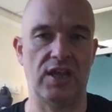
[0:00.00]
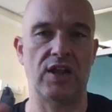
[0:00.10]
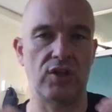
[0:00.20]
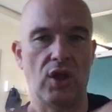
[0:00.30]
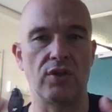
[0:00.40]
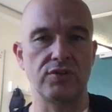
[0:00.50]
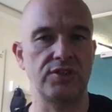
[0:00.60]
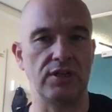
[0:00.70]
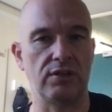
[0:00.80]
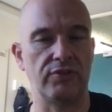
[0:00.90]
and not
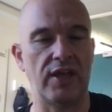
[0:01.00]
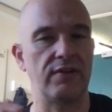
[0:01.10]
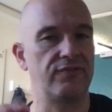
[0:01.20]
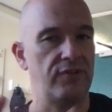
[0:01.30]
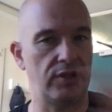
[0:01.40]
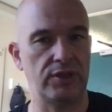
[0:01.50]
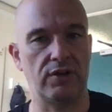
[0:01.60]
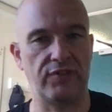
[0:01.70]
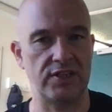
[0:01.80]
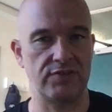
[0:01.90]
still then falling
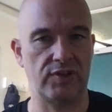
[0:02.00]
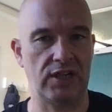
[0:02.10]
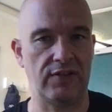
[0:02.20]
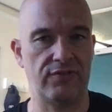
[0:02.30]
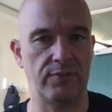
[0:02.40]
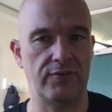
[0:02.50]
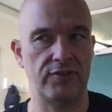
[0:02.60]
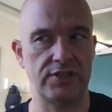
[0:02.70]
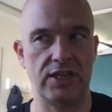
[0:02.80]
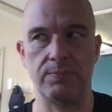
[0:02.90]
off the edge of the cliff from a
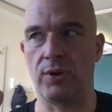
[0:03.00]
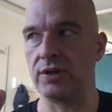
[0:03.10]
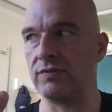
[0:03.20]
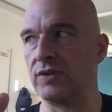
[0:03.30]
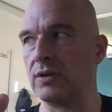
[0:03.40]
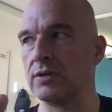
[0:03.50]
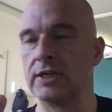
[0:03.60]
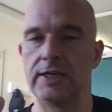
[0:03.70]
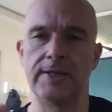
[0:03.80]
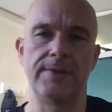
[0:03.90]
fatigue point of view.
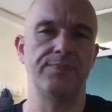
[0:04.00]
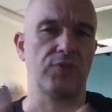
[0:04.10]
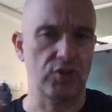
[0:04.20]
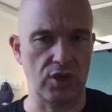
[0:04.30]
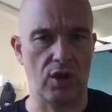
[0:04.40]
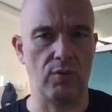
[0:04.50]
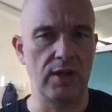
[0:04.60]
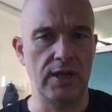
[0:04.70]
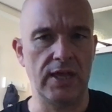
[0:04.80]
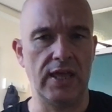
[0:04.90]

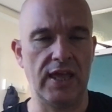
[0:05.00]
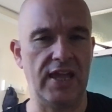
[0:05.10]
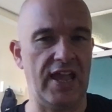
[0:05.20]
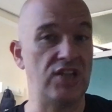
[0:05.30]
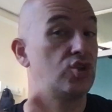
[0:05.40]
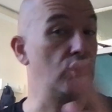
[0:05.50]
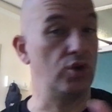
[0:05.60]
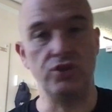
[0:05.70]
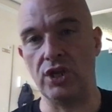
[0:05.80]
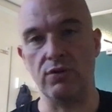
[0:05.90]
So it is
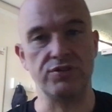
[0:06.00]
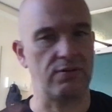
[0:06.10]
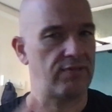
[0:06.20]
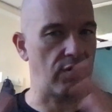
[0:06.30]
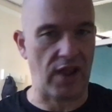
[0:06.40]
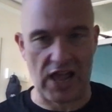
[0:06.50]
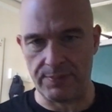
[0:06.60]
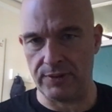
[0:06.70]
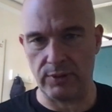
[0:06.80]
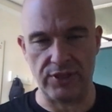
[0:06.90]
good news, and I'm very
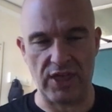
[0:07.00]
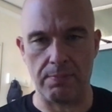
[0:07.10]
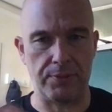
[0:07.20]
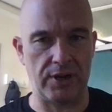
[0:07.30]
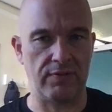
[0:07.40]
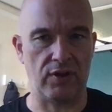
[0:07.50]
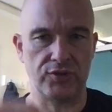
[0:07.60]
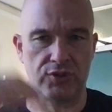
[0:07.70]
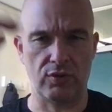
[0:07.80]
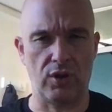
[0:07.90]
happy with that, but I've
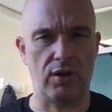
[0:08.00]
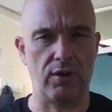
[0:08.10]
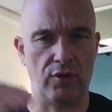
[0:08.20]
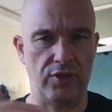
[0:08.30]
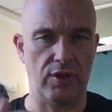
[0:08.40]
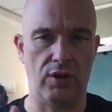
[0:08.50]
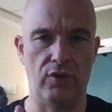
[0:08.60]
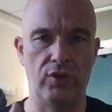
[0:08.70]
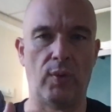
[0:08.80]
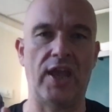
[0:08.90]
also got
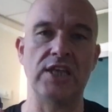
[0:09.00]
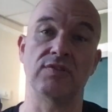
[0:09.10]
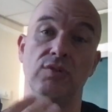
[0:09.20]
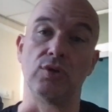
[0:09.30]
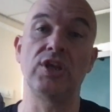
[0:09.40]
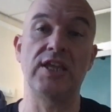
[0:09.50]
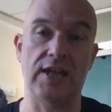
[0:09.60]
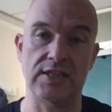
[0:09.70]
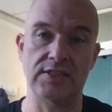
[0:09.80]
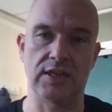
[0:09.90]
other ways of
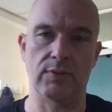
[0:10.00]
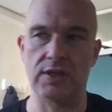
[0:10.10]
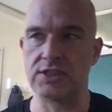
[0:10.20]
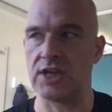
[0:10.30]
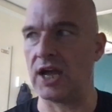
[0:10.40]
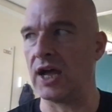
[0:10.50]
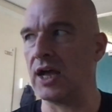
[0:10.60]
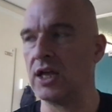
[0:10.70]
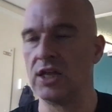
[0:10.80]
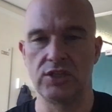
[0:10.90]
looking at it which
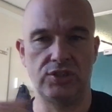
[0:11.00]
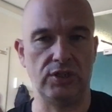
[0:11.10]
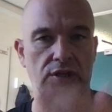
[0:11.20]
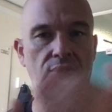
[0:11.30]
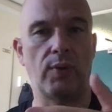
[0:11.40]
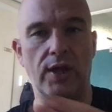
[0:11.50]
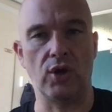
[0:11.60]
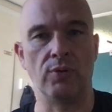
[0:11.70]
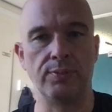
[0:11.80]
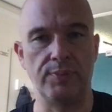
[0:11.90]
are still on the
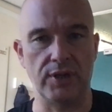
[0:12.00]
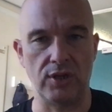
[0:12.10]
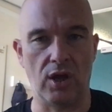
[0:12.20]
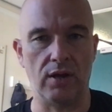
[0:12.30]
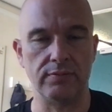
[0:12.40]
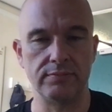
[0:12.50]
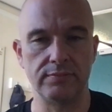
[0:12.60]
way up, but not